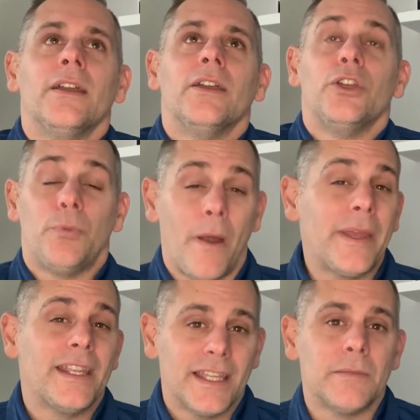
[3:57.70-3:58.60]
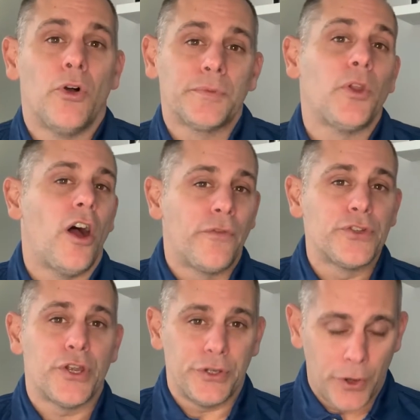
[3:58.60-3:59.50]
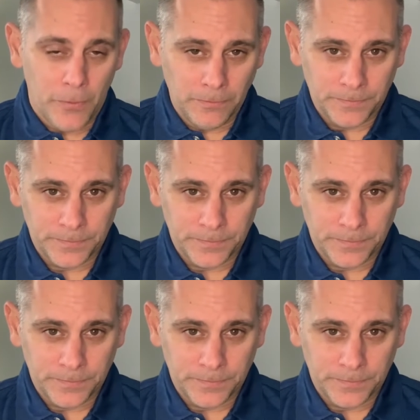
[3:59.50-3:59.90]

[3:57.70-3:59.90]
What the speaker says: you're probably gonna get multiple offers on your home.